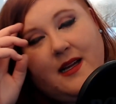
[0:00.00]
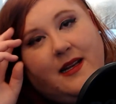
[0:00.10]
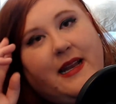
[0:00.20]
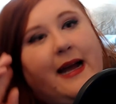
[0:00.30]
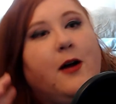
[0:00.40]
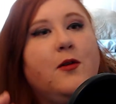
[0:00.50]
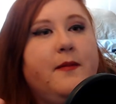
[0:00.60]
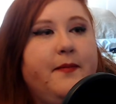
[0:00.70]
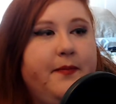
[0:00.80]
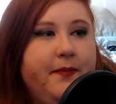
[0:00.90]
Now,
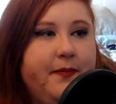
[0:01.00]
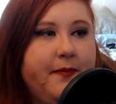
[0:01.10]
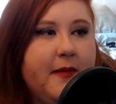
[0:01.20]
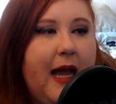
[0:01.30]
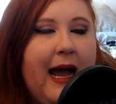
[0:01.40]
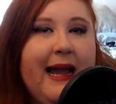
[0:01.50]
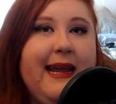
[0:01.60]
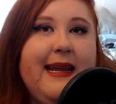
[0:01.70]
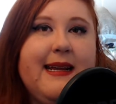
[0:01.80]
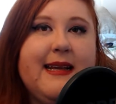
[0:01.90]

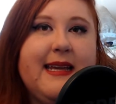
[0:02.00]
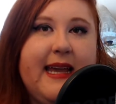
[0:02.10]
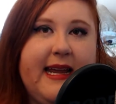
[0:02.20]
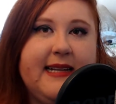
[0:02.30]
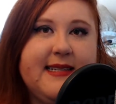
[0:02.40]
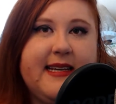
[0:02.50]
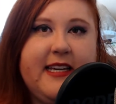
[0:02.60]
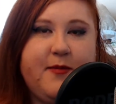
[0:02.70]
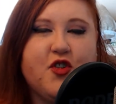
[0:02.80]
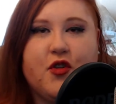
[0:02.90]
I can't
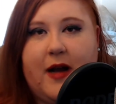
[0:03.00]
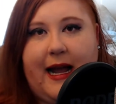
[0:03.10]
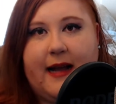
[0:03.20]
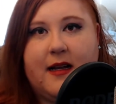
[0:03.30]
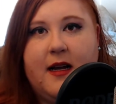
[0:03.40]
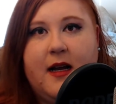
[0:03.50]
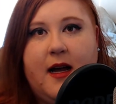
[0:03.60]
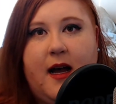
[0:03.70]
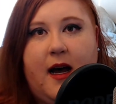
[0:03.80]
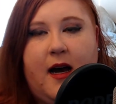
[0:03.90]
keep track
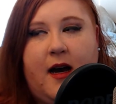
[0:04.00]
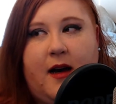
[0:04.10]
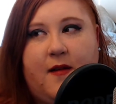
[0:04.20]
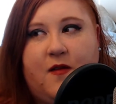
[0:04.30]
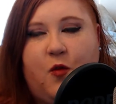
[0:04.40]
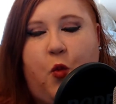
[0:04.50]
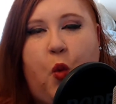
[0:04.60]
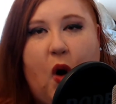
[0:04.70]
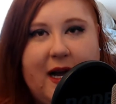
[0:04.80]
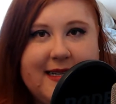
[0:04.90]
of
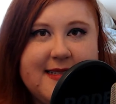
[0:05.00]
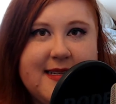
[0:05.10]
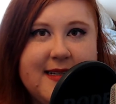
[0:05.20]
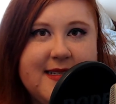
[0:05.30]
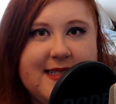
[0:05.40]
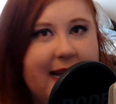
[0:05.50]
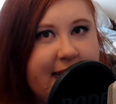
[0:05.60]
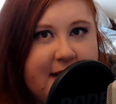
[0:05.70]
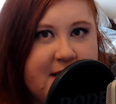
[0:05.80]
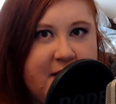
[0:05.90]
what
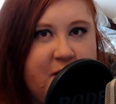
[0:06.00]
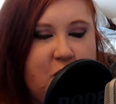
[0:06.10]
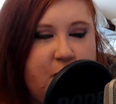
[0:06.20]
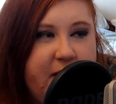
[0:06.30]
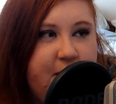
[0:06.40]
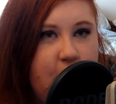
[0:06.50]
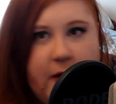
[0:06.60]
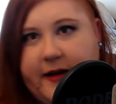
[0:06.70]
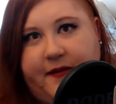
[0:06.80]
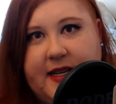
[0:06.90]
psychics do
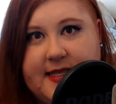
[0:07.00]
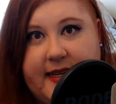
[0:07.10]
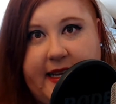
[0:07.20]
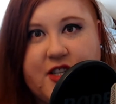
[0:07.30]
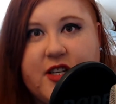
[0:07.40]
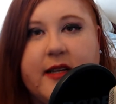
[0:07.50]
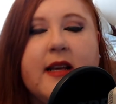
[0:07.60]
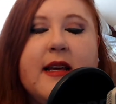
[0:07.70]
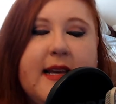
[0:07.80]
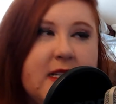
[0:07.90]
before an investigation,
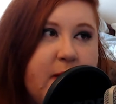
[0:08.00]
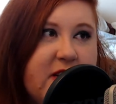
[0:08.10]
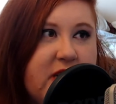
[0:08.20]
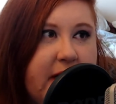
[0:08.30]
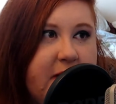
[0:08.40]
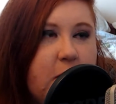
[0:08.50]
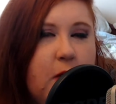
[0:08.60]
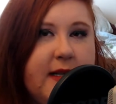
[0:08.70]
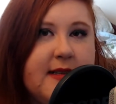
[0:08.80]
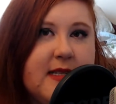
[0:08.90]
especially if they're
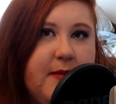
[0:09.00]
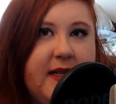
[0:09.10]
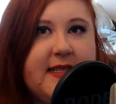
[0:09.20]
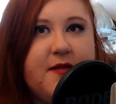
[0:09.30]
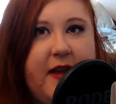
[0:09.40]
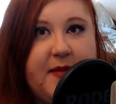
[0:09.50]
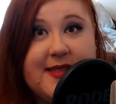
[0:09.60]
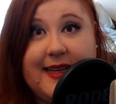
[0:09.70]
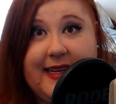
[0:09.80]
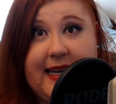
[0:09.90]
going to someplace
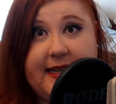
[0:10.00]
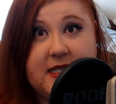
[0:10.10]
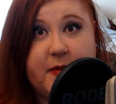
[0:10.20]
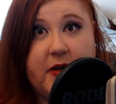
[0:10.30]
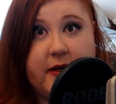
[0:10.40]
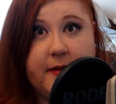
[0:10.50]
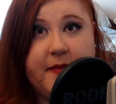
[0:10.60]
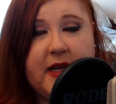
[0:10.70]
famous like Gettysburg.